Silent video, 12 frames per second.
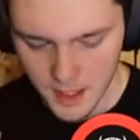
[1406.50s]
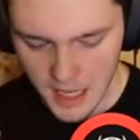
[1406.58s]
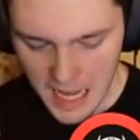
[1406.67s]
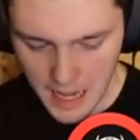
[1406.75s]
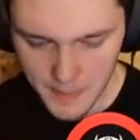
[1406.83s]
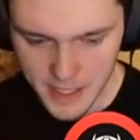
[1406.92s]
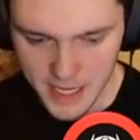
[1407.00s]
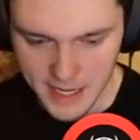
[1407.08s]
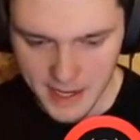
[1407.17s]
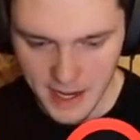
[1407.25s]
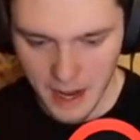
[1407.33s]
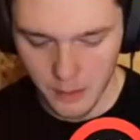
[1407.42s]
I
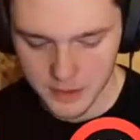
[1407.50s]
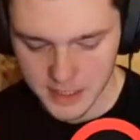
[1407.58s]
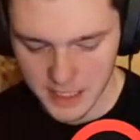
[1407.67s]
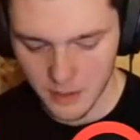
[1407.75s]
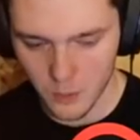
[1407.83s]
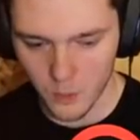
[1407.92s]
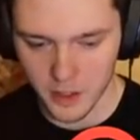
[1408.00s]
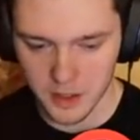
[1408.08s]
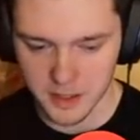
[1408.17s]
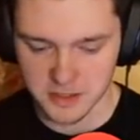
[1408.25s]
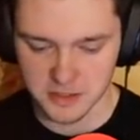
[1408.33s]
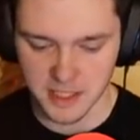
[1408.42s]
mean, I was like 1
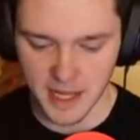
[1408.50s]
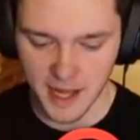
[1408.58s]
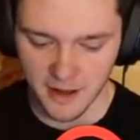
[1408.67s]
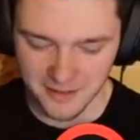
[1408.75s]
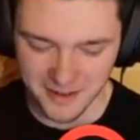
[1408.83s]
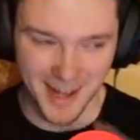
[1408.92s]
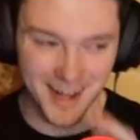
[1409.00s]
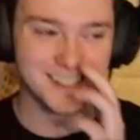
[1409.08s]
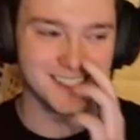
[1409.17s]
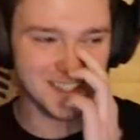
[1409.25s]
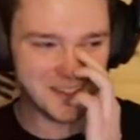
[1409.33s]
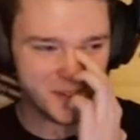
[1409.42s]
Elixir down
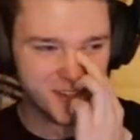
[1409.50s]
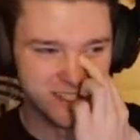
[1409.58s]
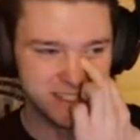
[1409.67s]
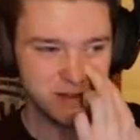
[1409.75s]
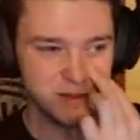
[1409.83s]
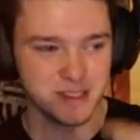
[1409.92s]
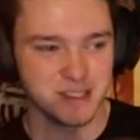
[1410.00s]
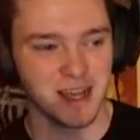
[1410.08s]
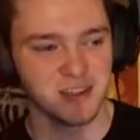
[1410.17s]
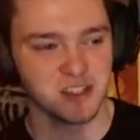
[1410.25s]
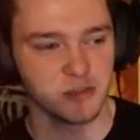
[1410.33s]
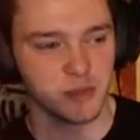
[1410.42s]
actually because I was
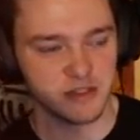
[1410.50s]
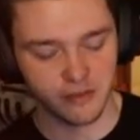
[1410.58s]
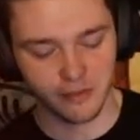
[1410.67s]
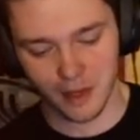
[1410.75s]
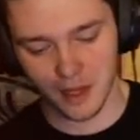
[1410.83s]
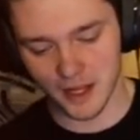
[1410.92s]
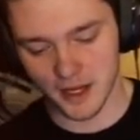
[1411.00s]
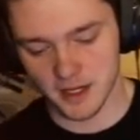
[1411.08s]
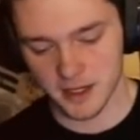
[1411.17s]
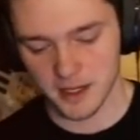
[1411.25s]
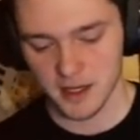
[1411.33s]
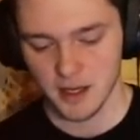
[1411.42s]
down so much from the
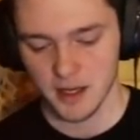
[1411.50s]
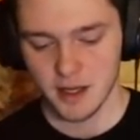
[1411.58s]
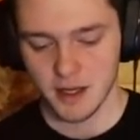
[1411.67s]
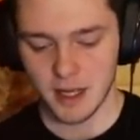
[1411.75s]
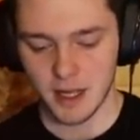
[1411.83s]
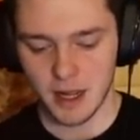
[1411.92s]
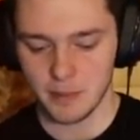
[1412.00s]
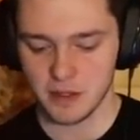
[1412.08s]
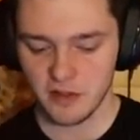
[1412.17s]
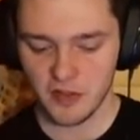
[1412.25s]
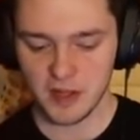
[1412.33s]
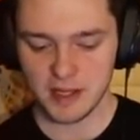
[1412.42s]
lightning. I mean, the
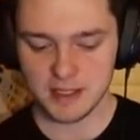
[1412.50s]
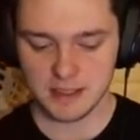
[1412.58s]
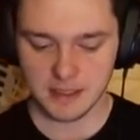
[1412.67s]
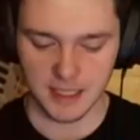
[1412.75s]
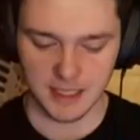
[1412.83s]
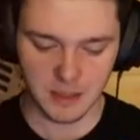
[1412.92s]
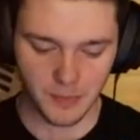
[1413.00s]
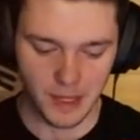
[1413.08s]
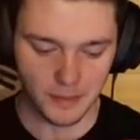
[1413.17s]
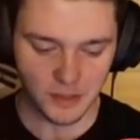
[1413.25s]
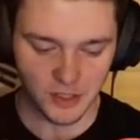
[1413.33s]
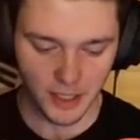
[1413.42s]
thing is like the
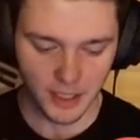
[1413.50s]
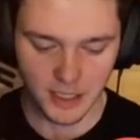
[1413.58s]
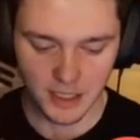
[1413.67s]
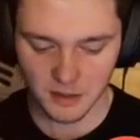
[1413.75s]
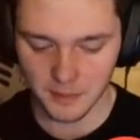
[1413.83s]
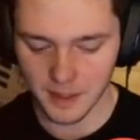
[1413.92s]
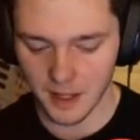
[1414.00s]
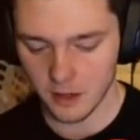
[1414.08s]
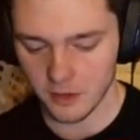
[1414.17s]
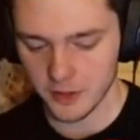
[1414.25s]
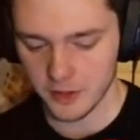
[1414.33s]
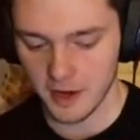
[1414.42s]
Baby Dragon needed to be
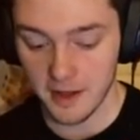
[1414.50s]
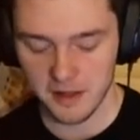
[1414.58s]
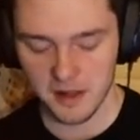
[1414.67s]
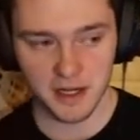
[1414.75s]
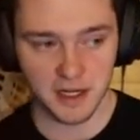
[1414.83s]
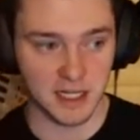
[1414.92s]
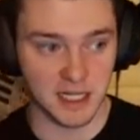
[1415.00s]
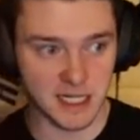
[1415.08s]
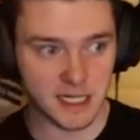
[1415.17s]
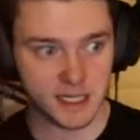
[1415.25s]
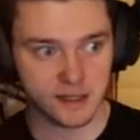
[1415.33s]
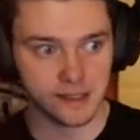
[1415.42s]
healthier and the lightning needed
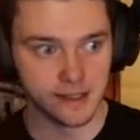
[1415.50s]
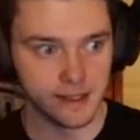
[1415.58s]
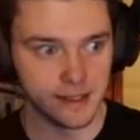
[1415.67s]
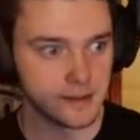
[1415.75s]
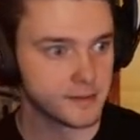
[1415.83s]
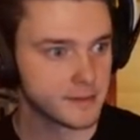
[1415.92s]
to hit the Knight.